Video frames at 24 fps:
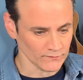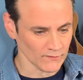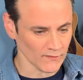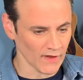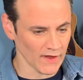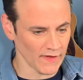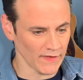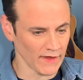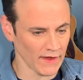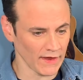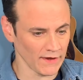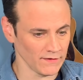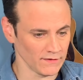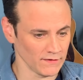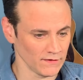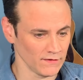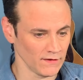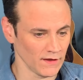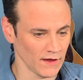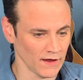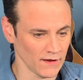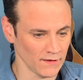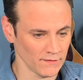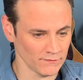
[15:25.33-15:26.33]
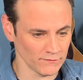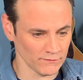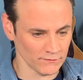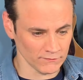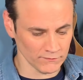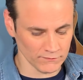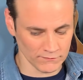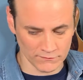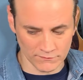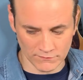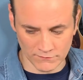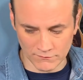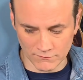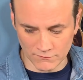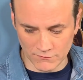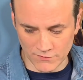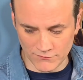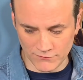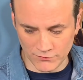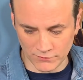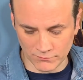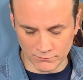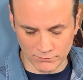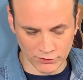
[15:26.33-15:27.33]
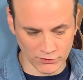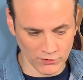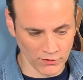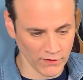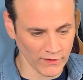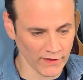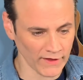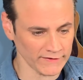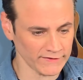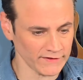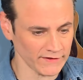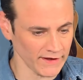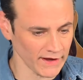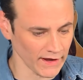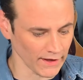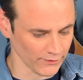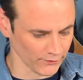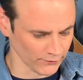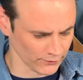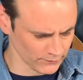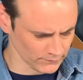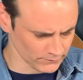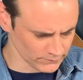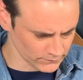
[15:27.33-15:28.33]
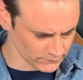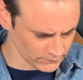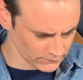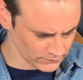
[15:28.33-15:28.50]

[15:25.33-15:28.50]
And then if you put all that together